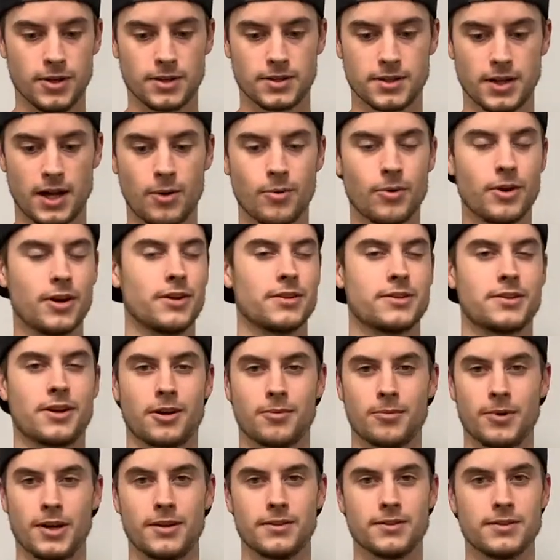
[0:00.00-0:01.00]
I want to talk
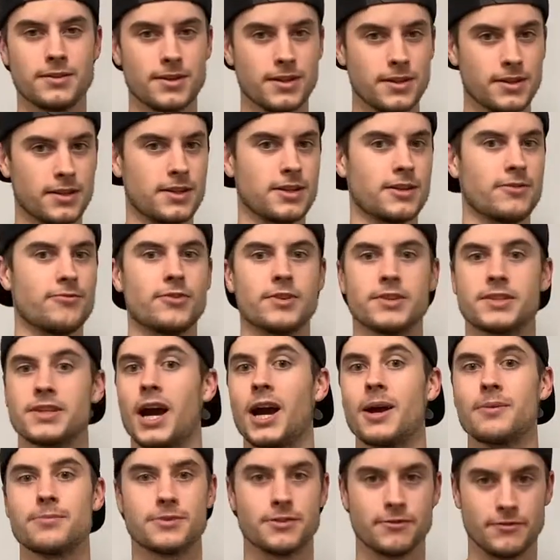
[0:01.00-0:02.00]
about the different
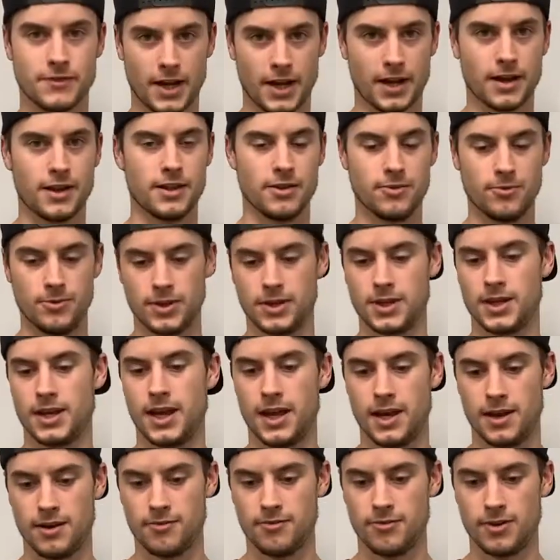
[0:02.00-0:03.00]
types of data that we can
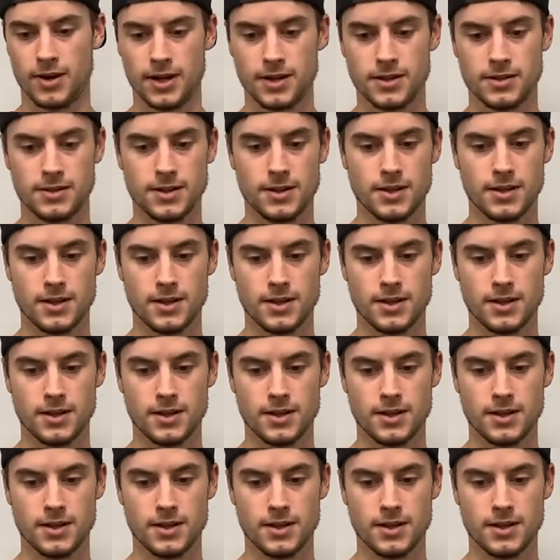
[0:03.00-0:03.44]
have, right?